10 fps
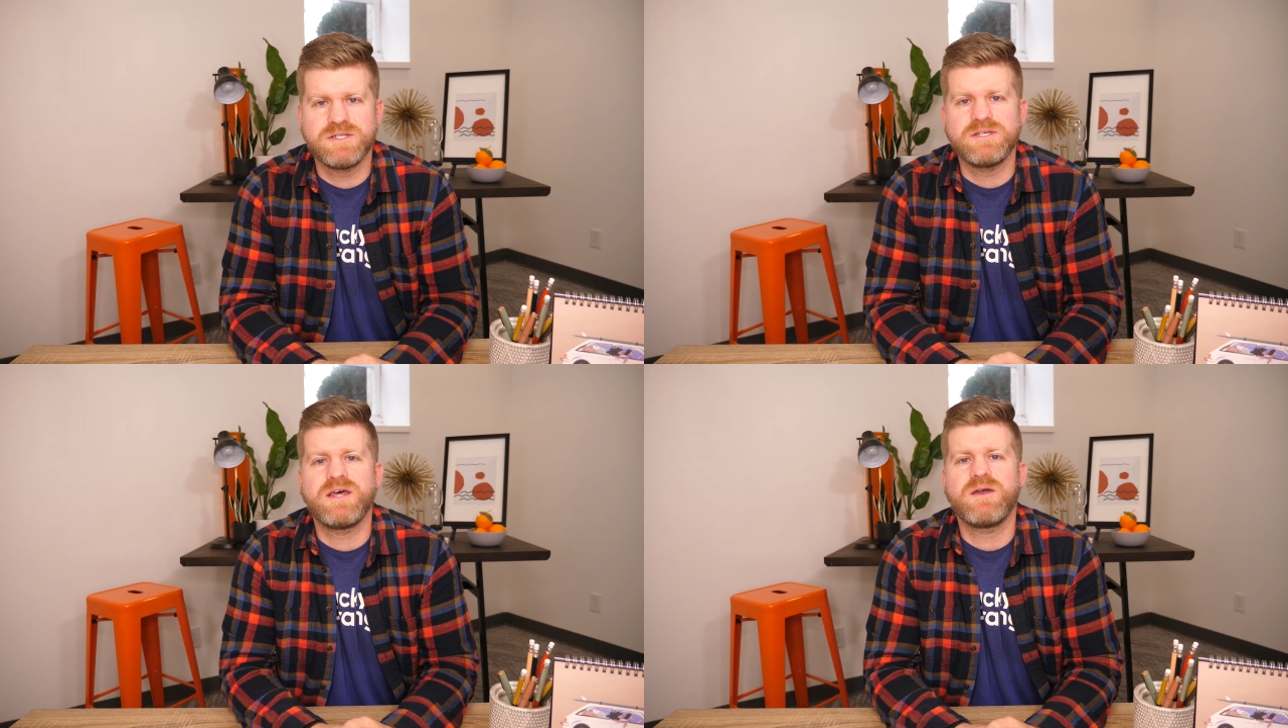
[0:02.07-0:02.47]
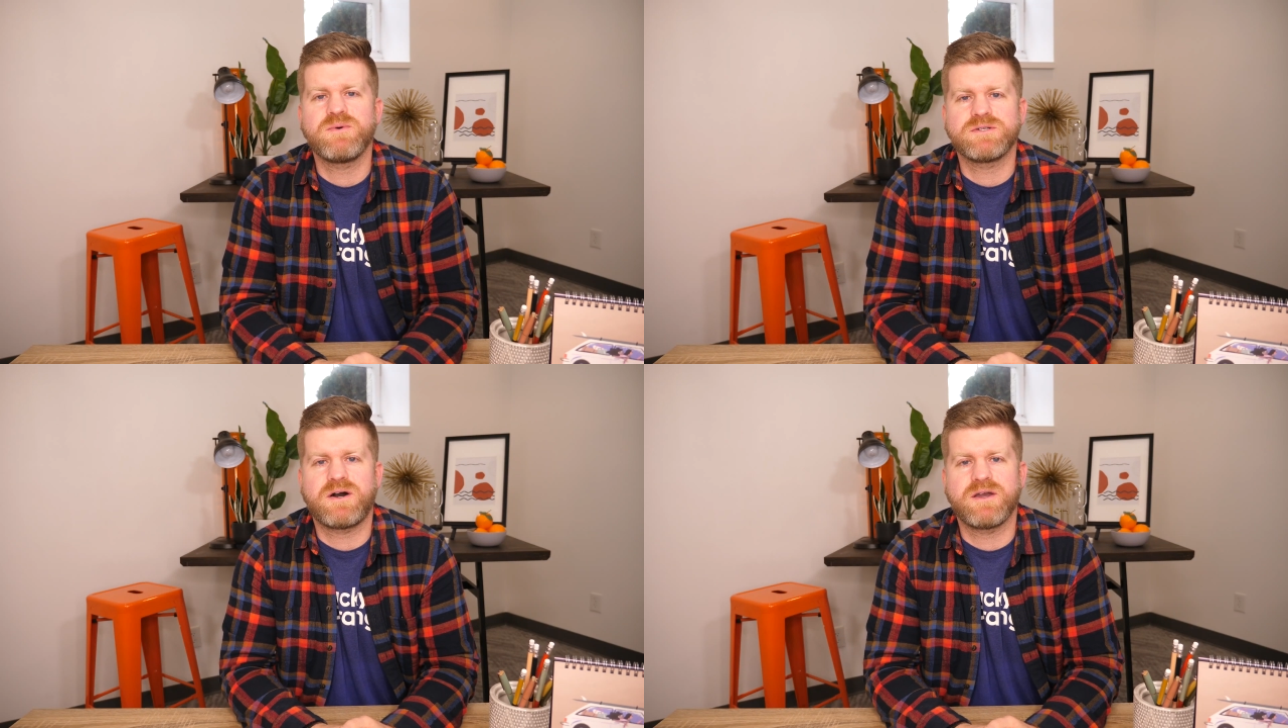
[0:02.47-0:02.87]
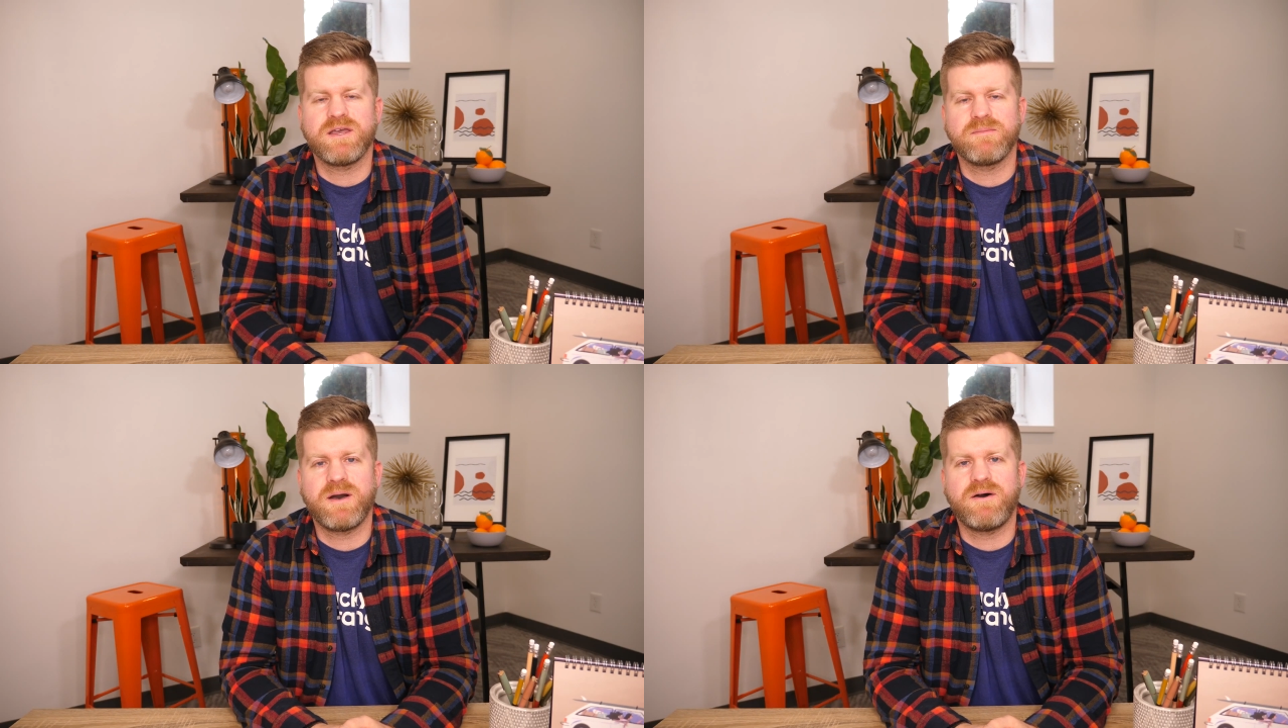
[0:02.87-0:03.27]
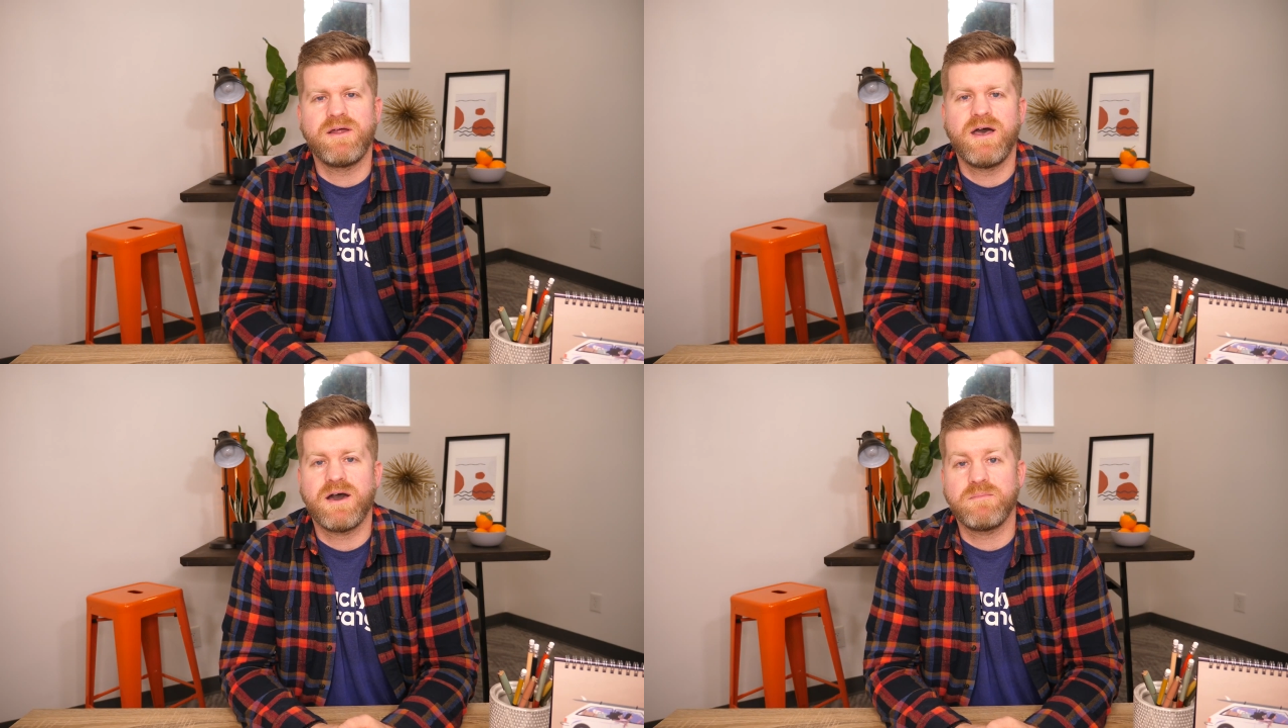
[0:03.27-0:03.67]
and today we're talking
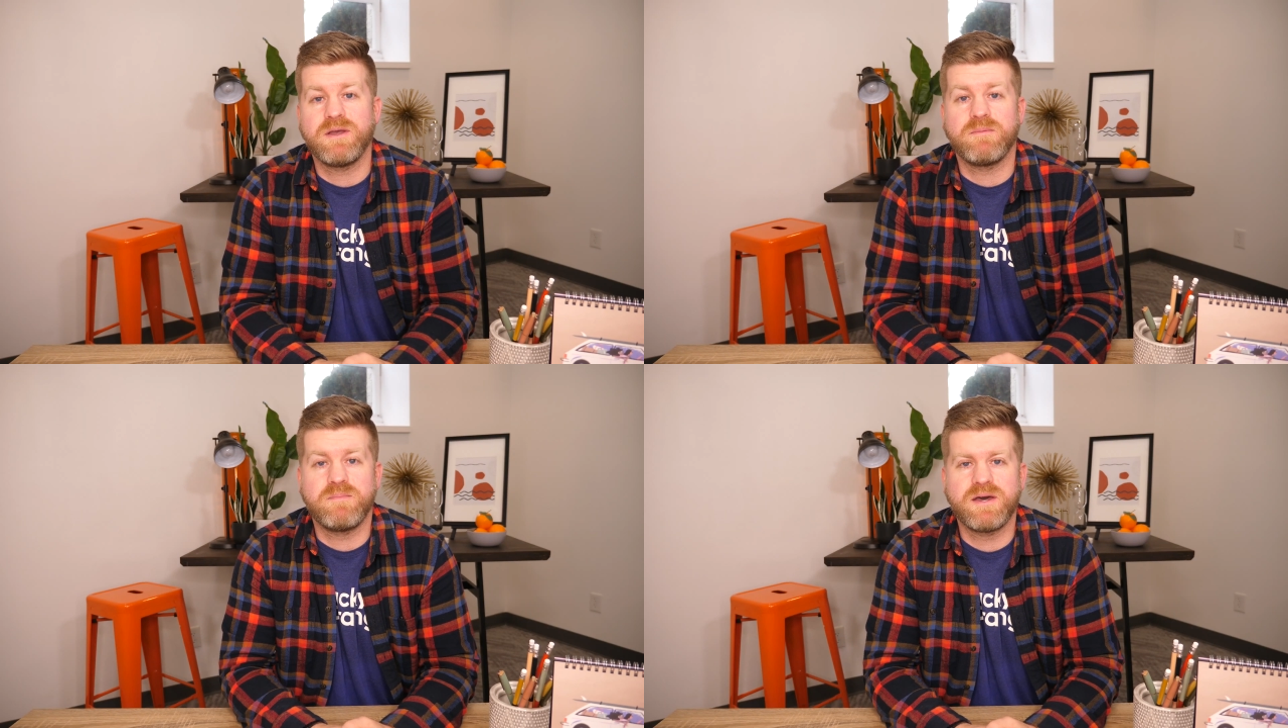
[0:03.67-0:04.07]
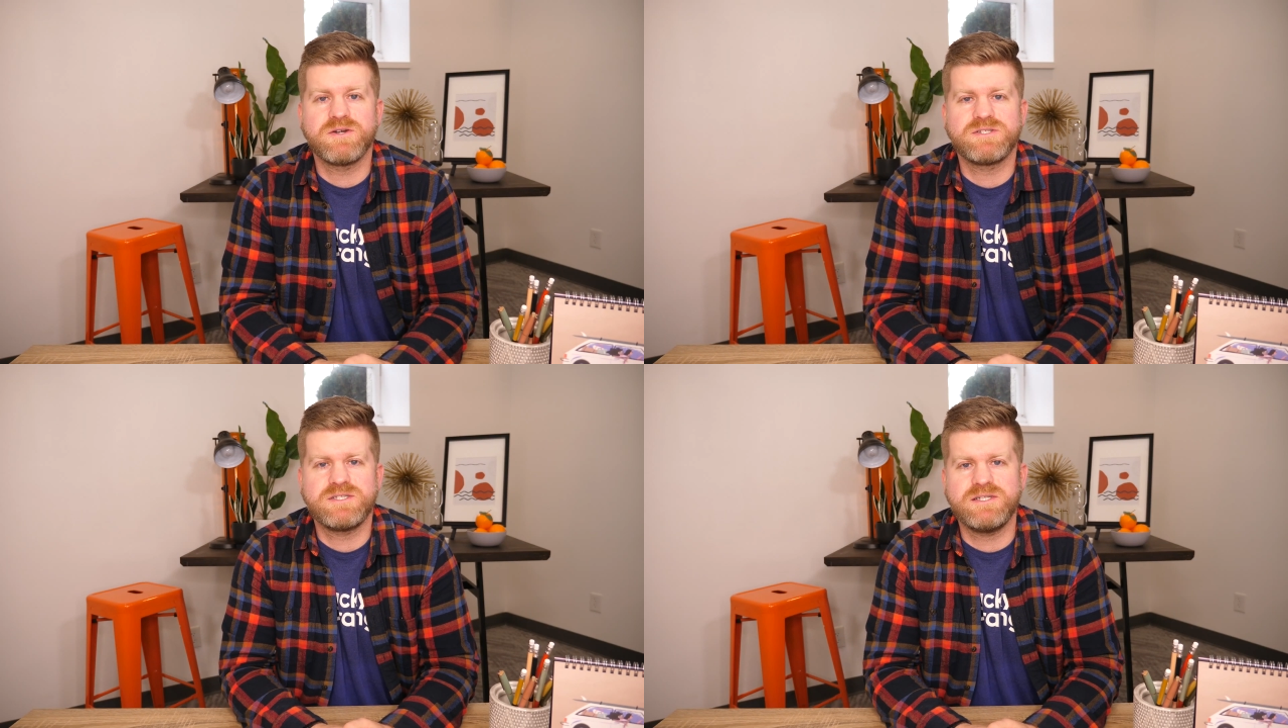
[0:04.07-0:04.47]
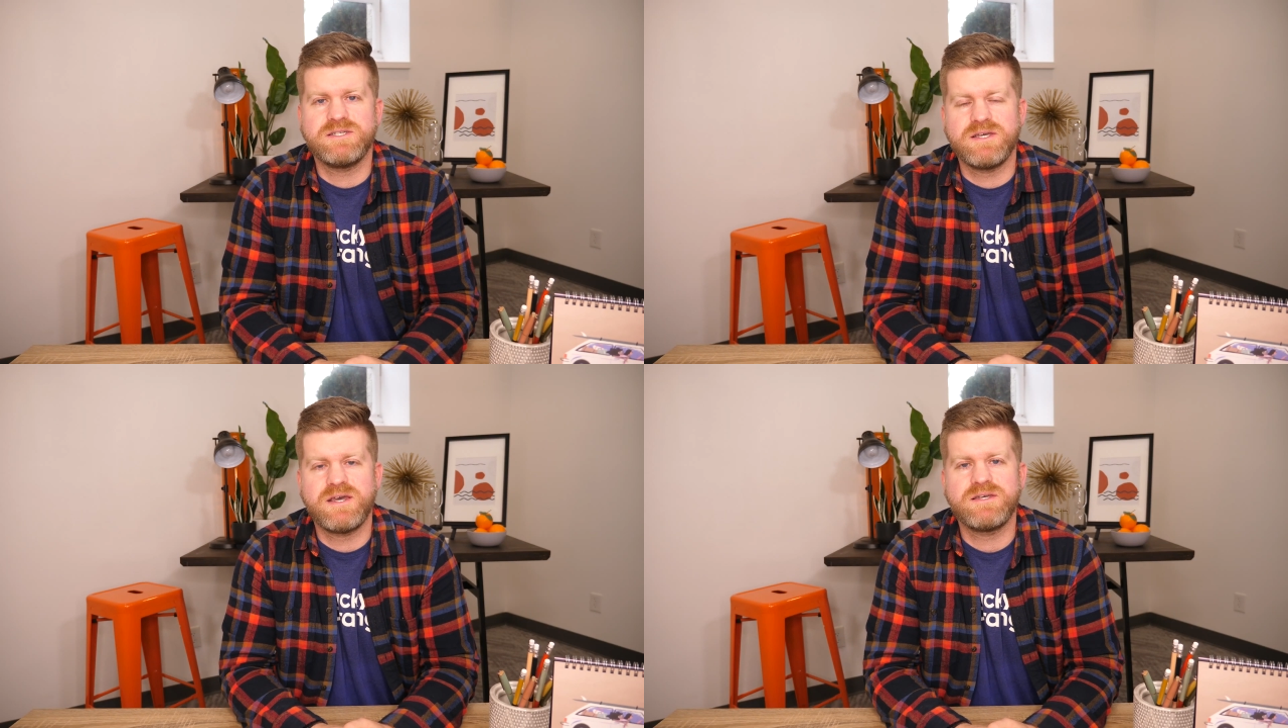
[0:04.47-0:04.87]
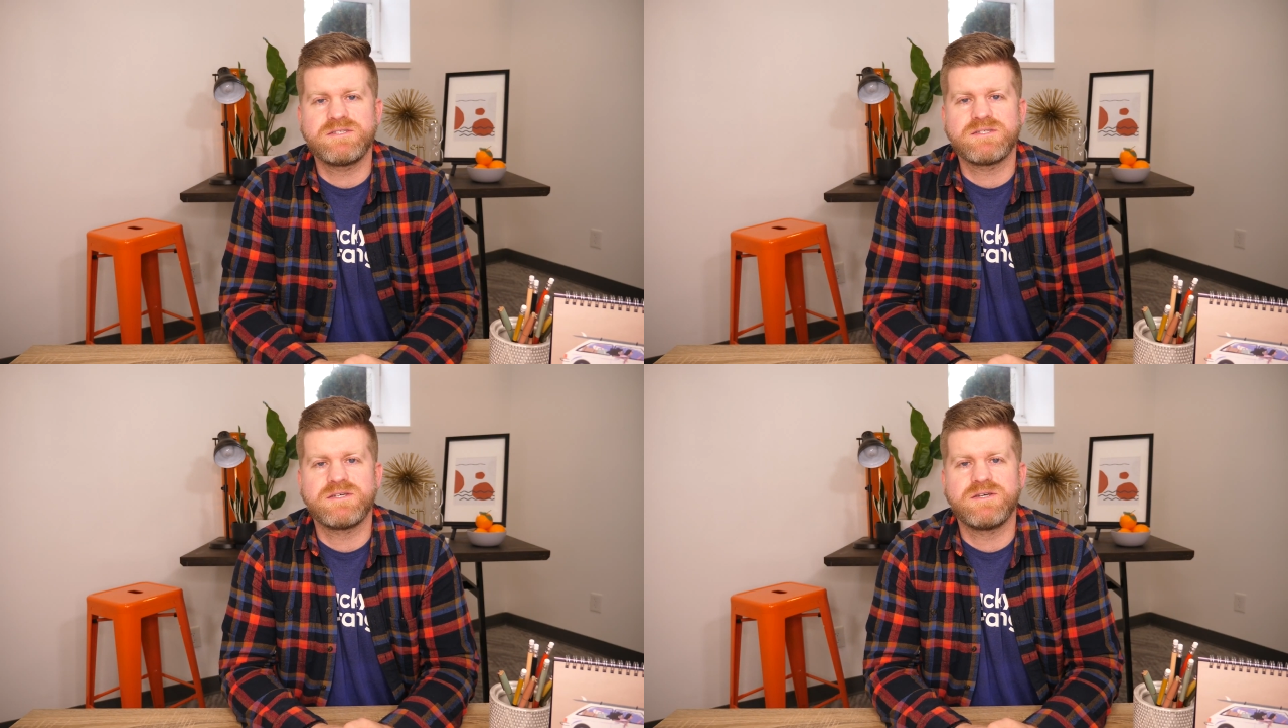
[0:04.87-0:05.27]
about how to make better
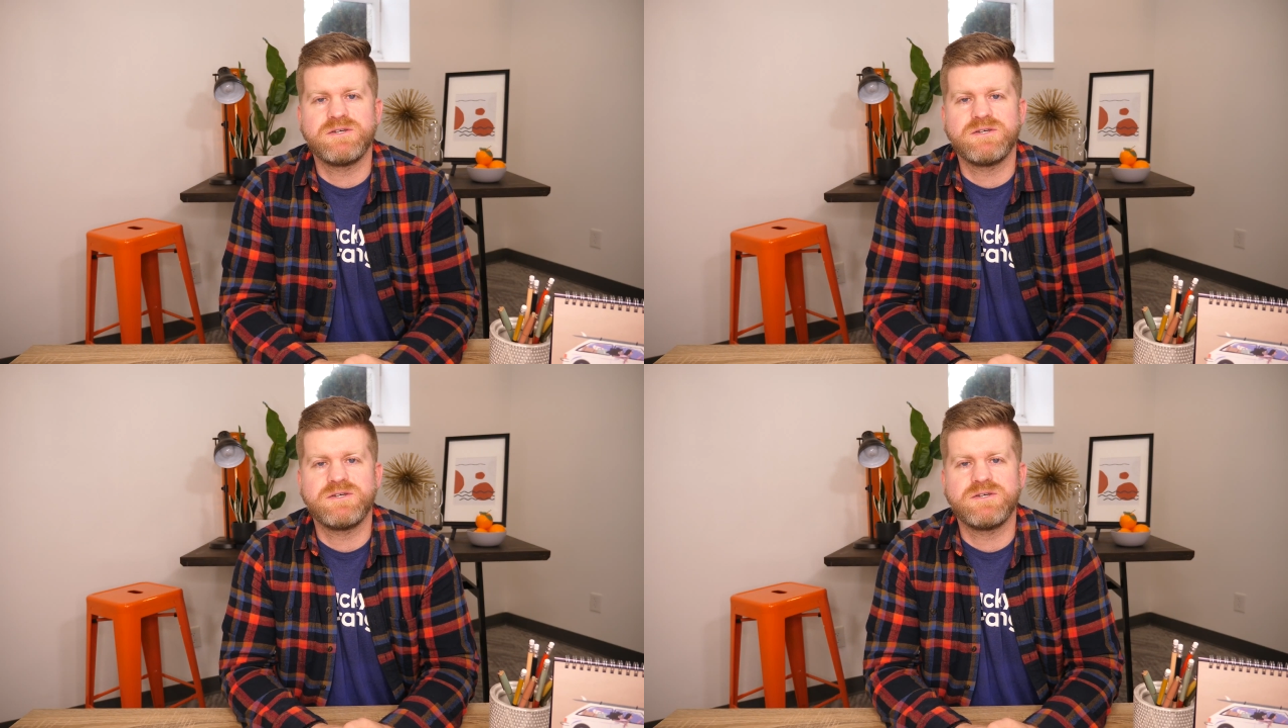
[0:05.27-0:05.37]
CTAs